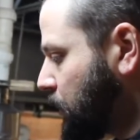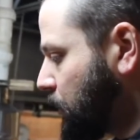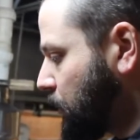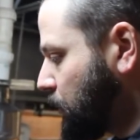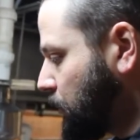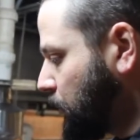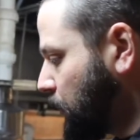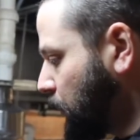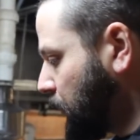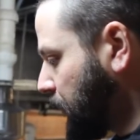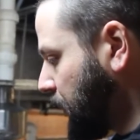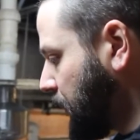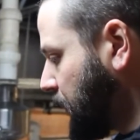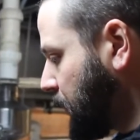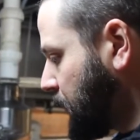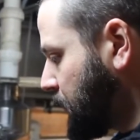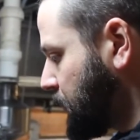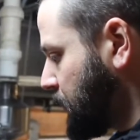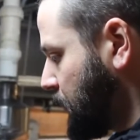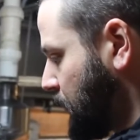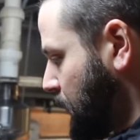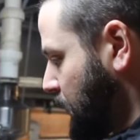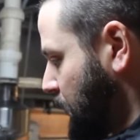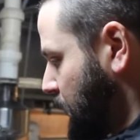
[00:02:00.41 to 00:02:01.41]
you're
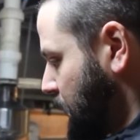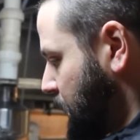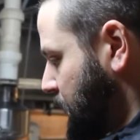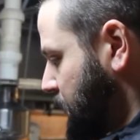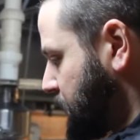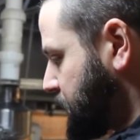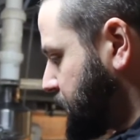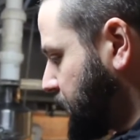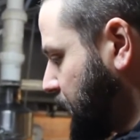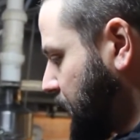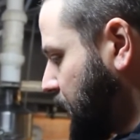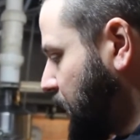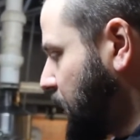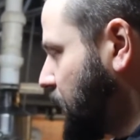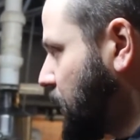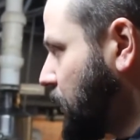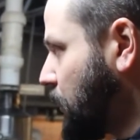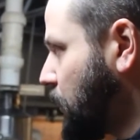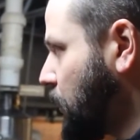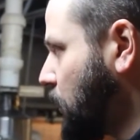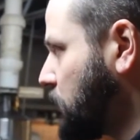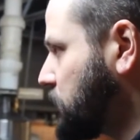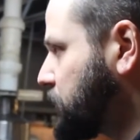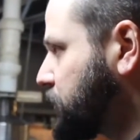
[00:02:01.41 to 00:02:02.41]
looking to
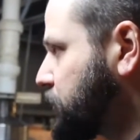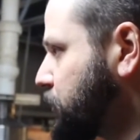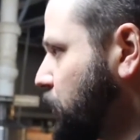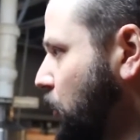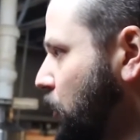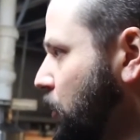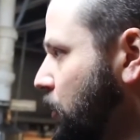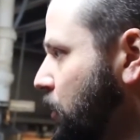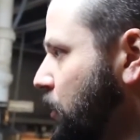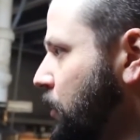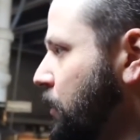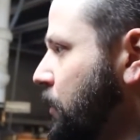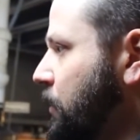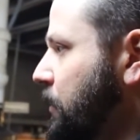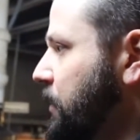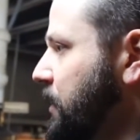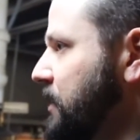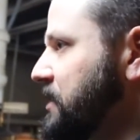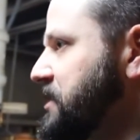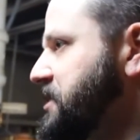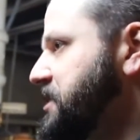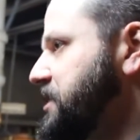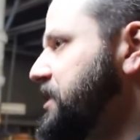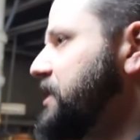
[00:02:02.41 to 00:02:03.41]
hit a certain
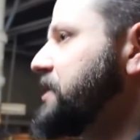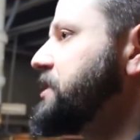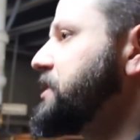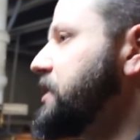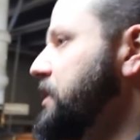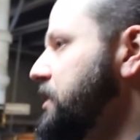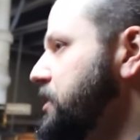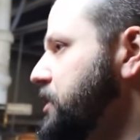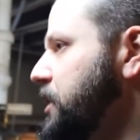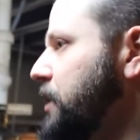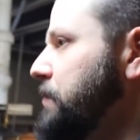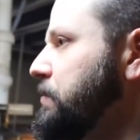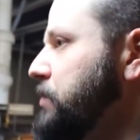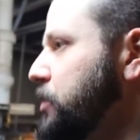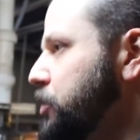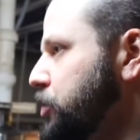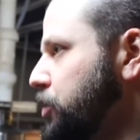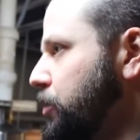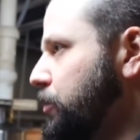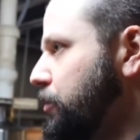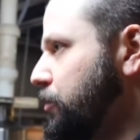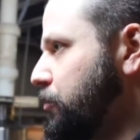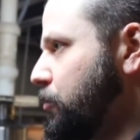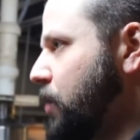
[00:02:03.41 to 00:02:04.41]
consistent
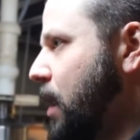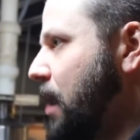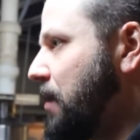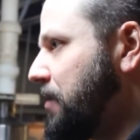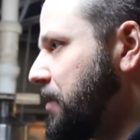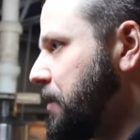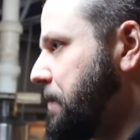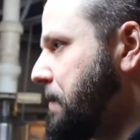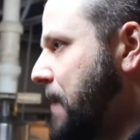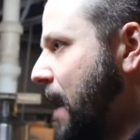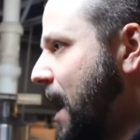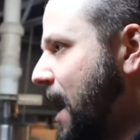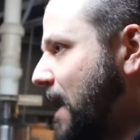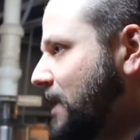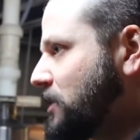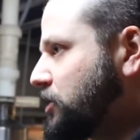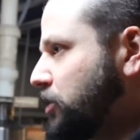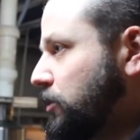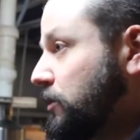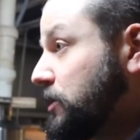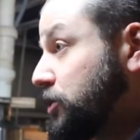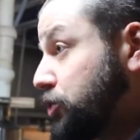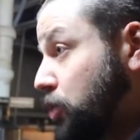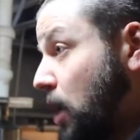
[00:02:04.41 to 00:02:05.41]
temperature throughout the mash.
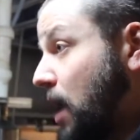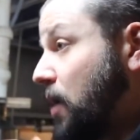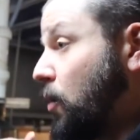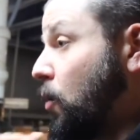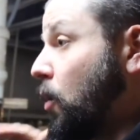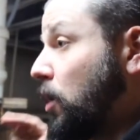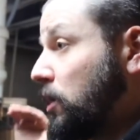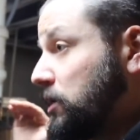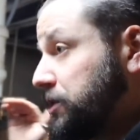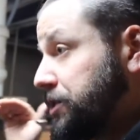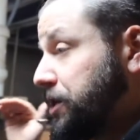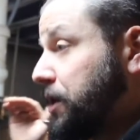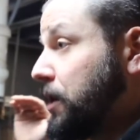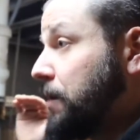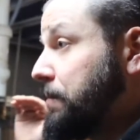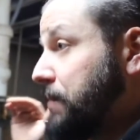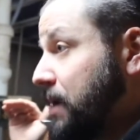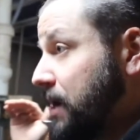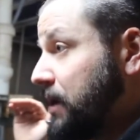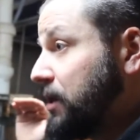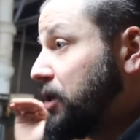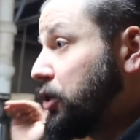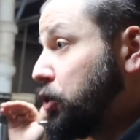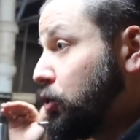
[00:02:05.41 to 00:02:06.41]
So the strike water is going to
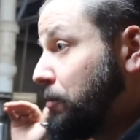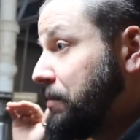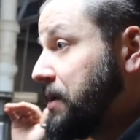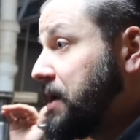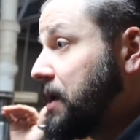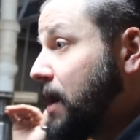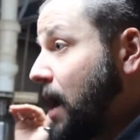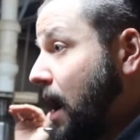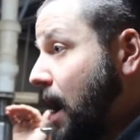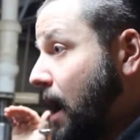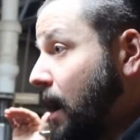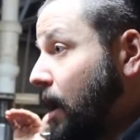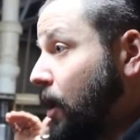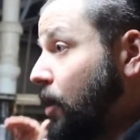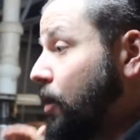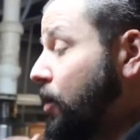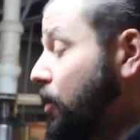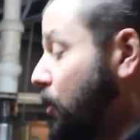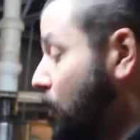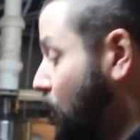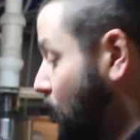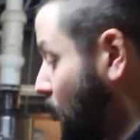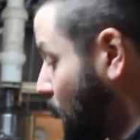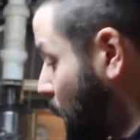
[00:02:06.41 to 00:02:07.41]
be a little bit higher.
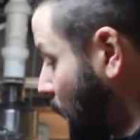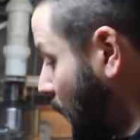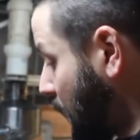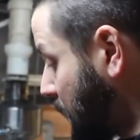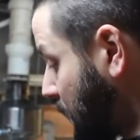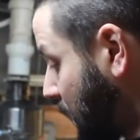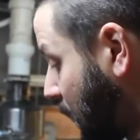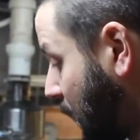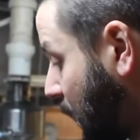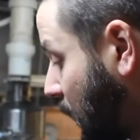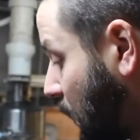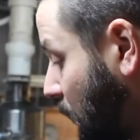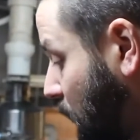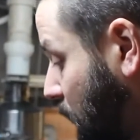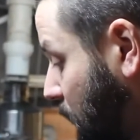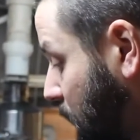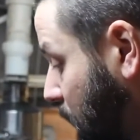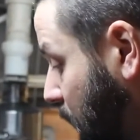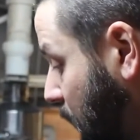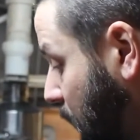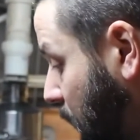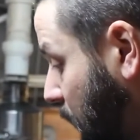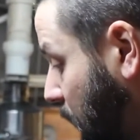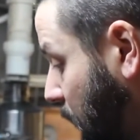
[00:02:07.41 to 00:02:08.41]
Okay. Right now,
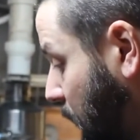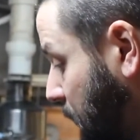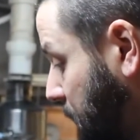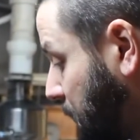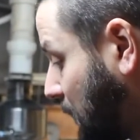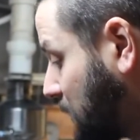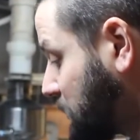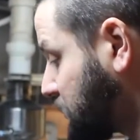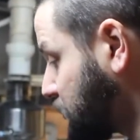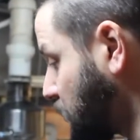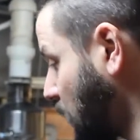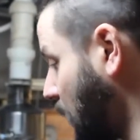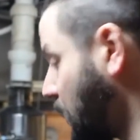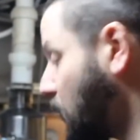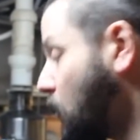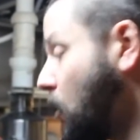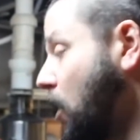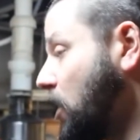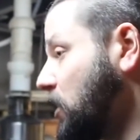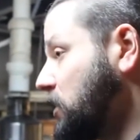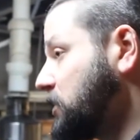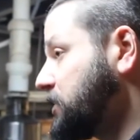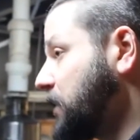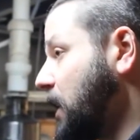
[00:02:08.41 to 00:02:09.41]
my strike
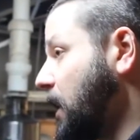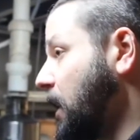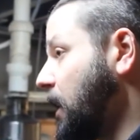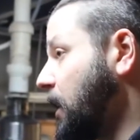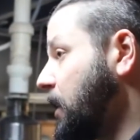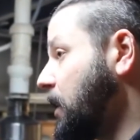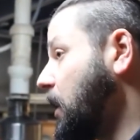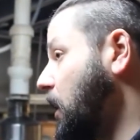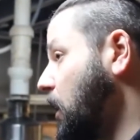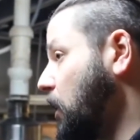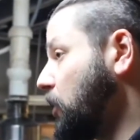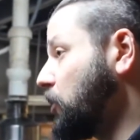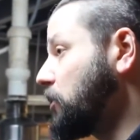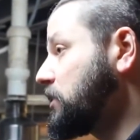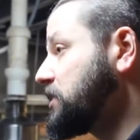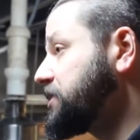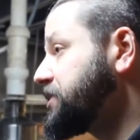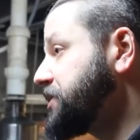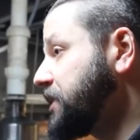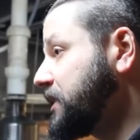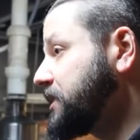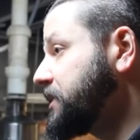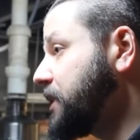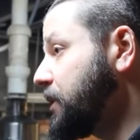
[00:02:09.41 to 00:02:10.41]
water is at
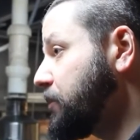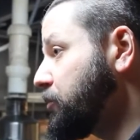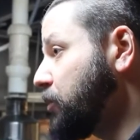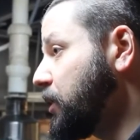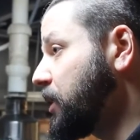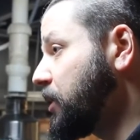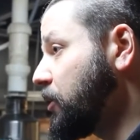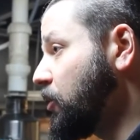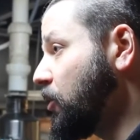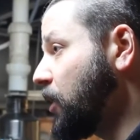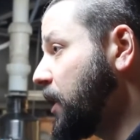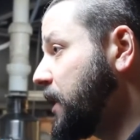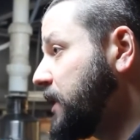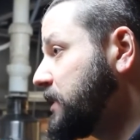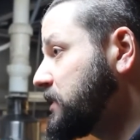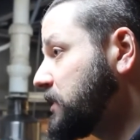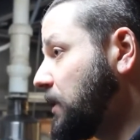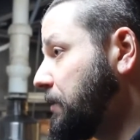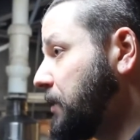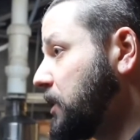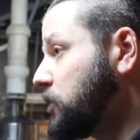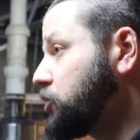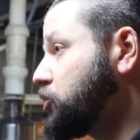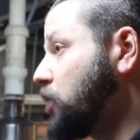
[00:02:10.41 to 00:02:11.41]
163
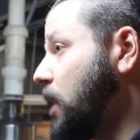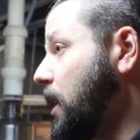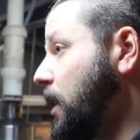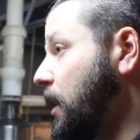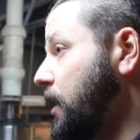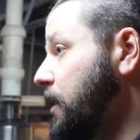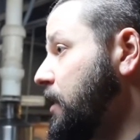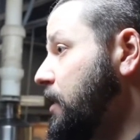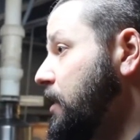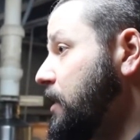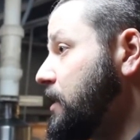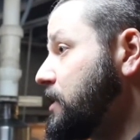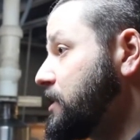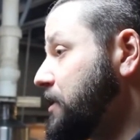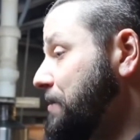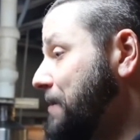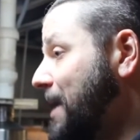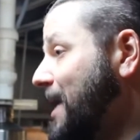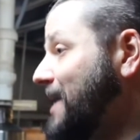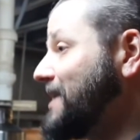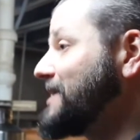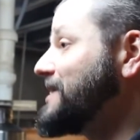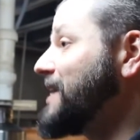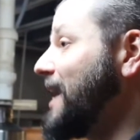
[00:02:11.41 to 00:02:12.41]
degrees. I'm going to try to
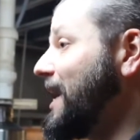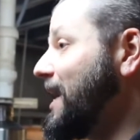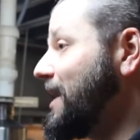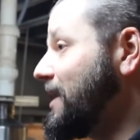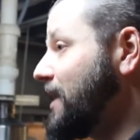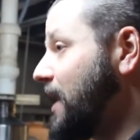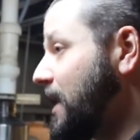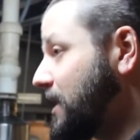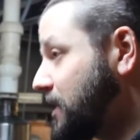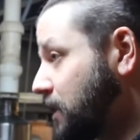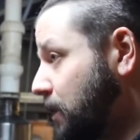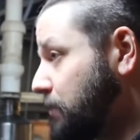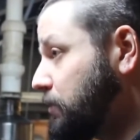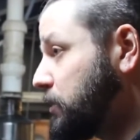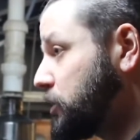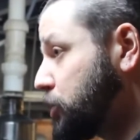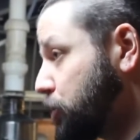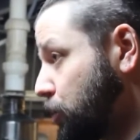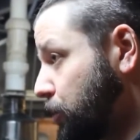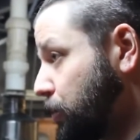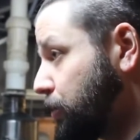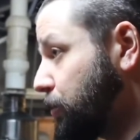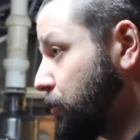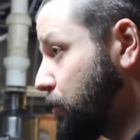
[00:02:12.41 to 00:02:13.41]
maintain that
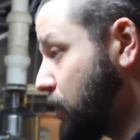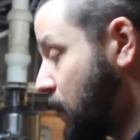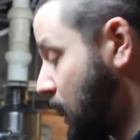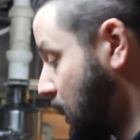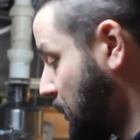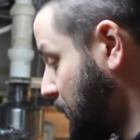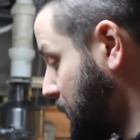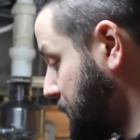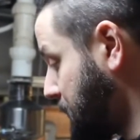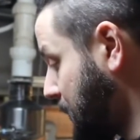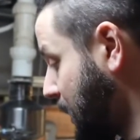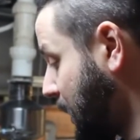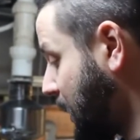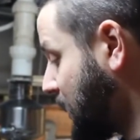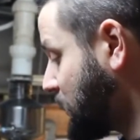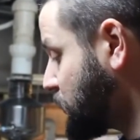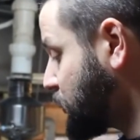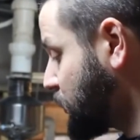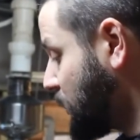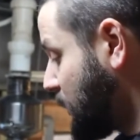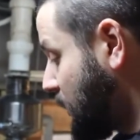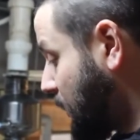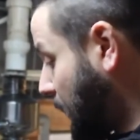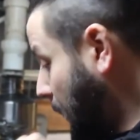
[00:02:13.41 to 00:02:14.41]
temperature throughout the
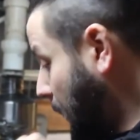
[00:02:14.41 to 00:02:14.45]
mash.